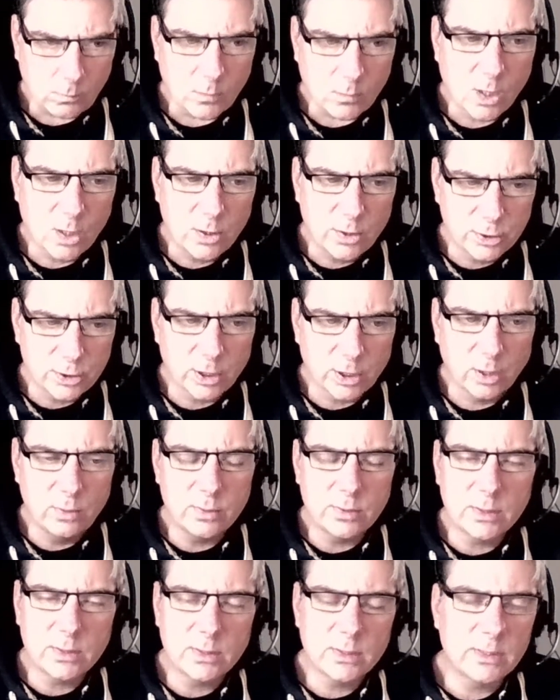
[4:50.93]
the
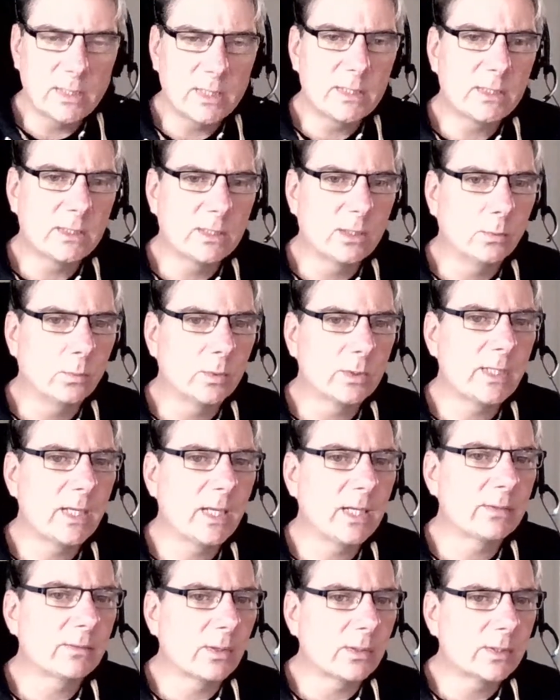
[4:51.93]
chosen system was
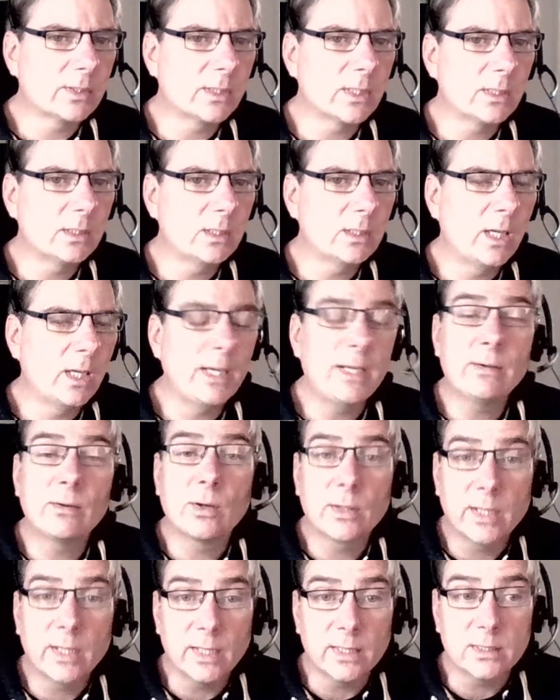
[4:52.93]
Hero
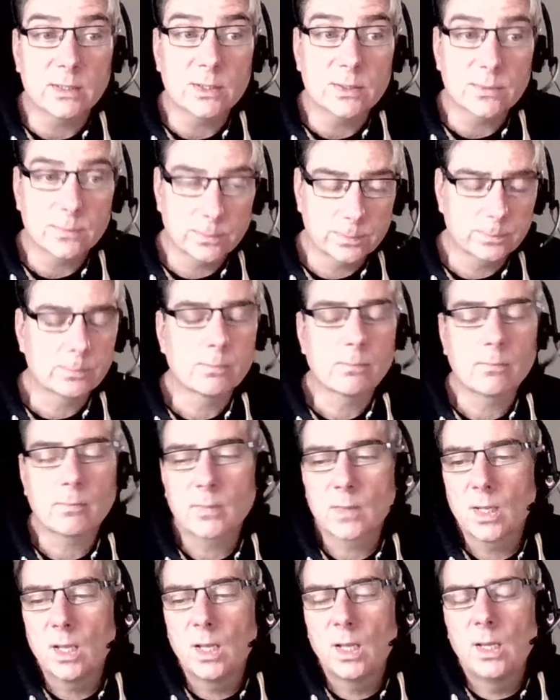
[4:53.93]
Kids,
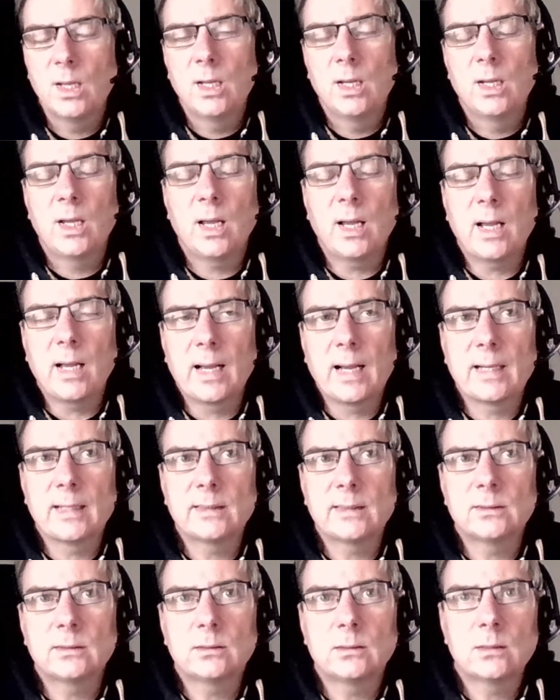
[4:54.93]

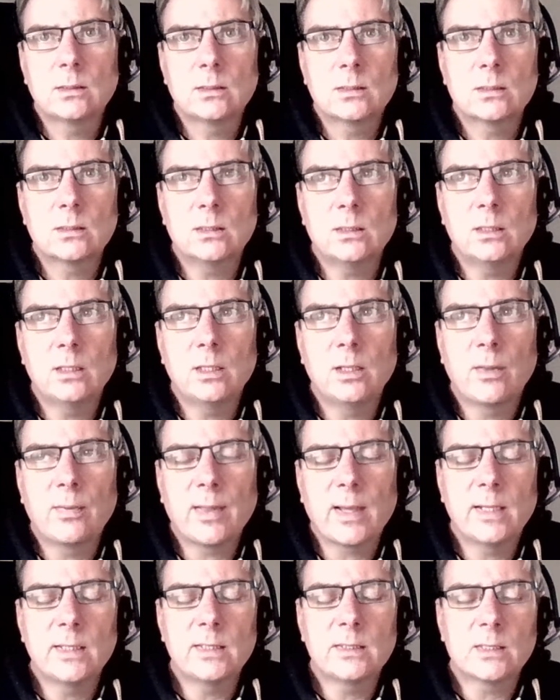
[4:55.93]
and
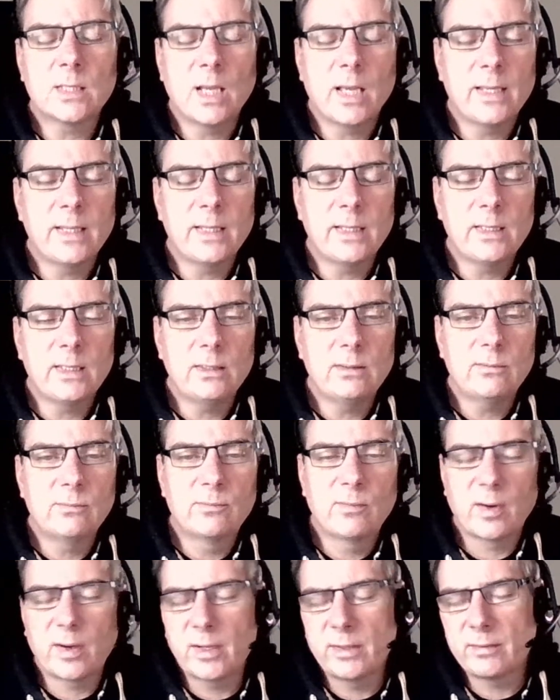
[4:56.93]
that is a
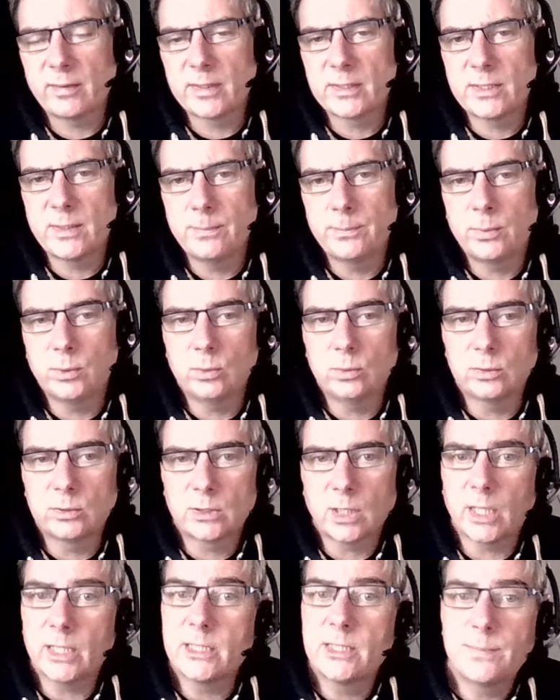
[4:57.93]
very very simple
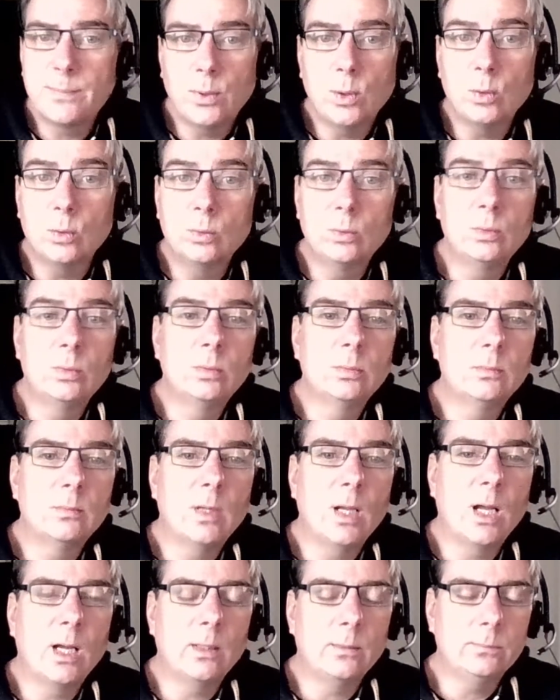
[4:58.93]
dice pool
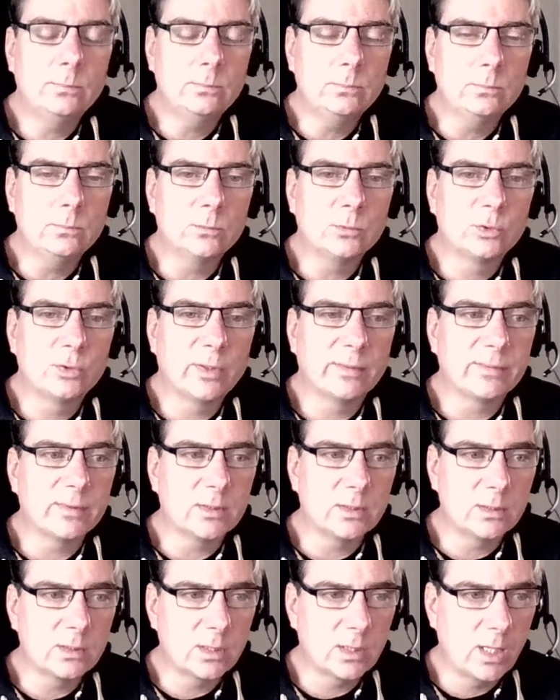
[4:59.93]

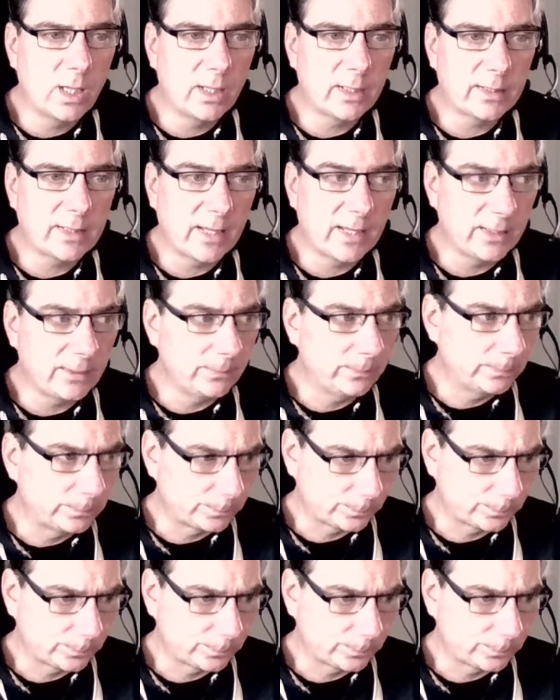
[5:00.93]
driven game.